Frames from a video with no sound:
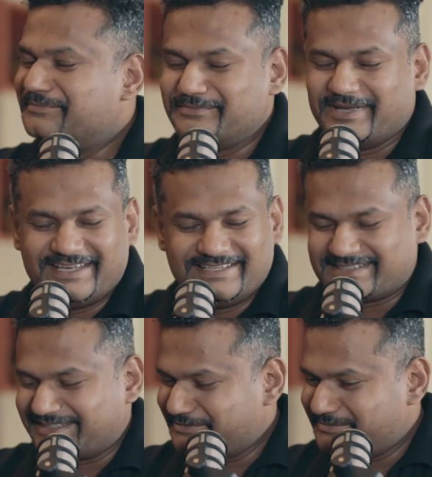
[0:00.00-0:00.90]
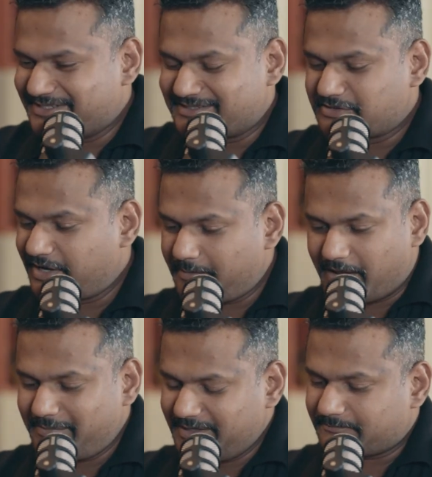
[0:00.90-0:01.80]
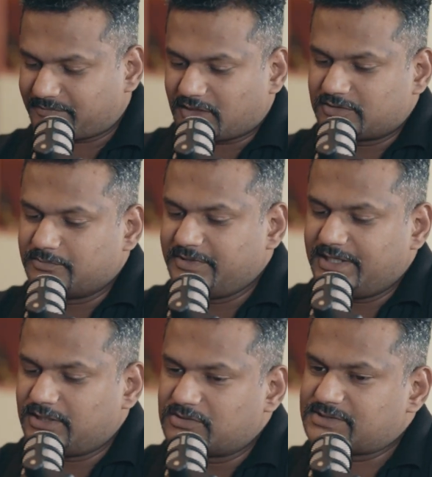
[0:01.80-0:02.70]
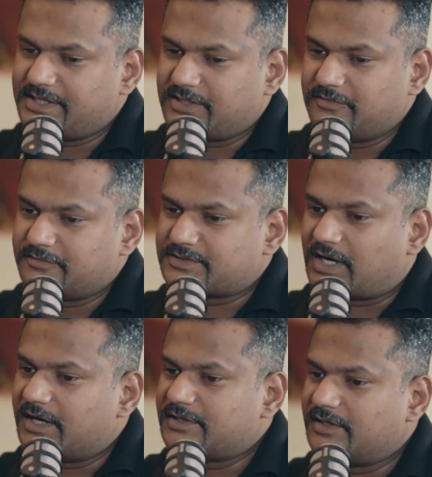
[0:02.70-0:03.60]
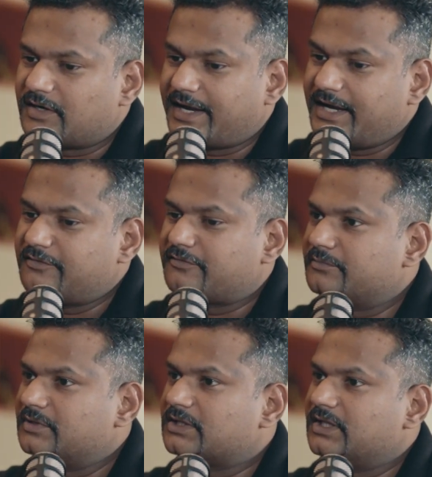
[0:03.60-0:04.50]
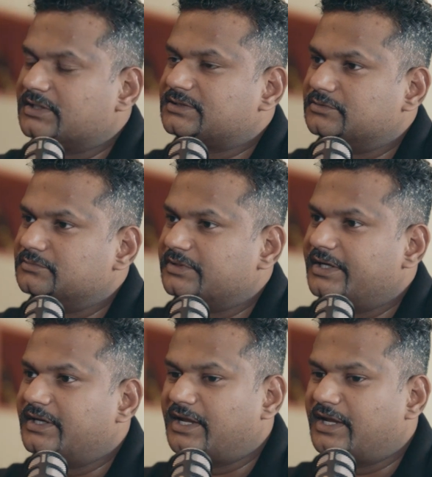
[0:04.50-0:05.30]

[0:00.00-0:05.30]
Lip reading: Amazing, amazing. So, I mean, to me, it looks like you've started right from the classroom, right?